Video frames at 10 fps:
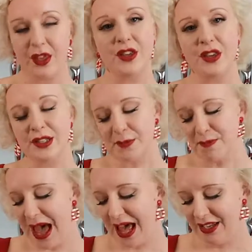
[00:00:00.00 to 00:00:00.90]
Use a
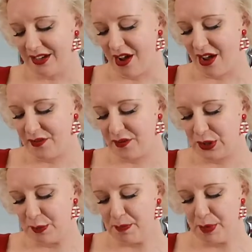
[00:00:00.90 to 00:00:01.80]
palette knife
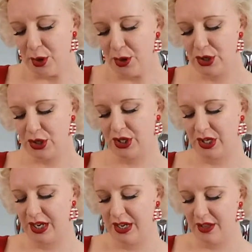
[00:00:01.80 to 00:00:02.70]
to push
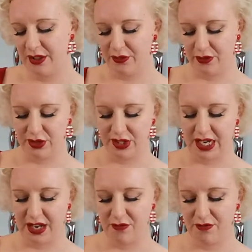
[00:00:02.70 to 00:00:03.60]
the
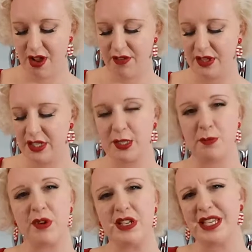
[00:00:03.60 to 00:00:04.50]
frosting rather than
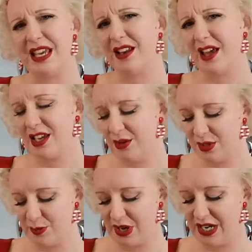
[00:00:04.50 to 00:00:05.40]
spreading it like you were
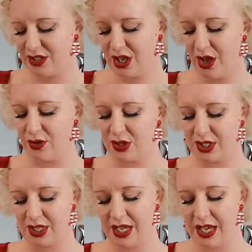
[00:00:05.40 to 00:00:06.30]
spreading
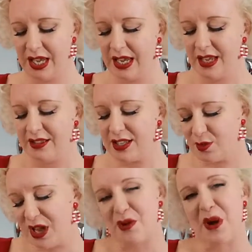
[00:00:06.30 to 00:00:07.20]
toast. This
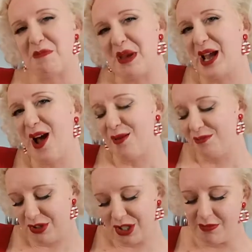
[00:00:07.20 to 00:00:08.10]
way you won't pick up
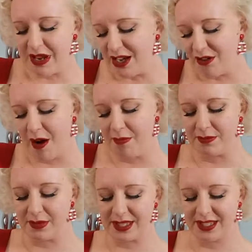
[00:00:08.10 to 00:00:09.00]
too many
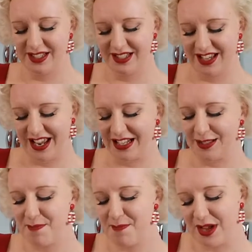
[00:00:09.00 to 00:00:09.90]
crumbs. It's
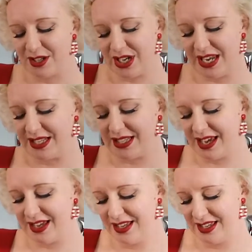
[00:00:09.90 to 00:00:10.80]
much easier.